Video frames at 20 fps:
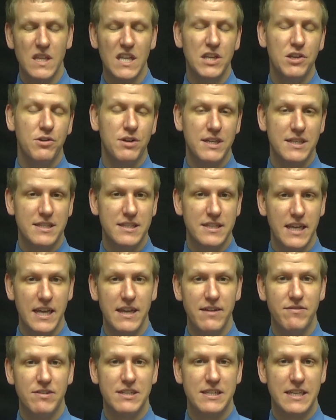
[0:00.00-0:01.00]
You can
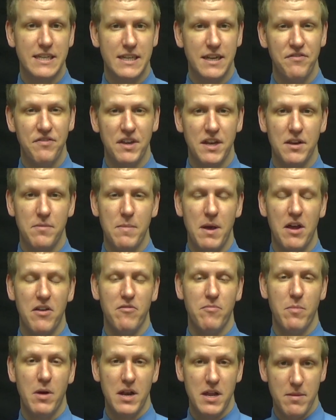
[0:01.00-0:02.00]
save a significant amount
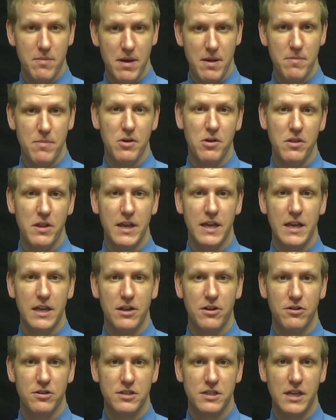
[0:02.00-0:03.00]
of money by building it
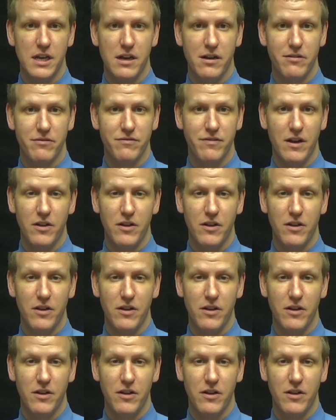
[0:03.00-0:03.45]
yourself,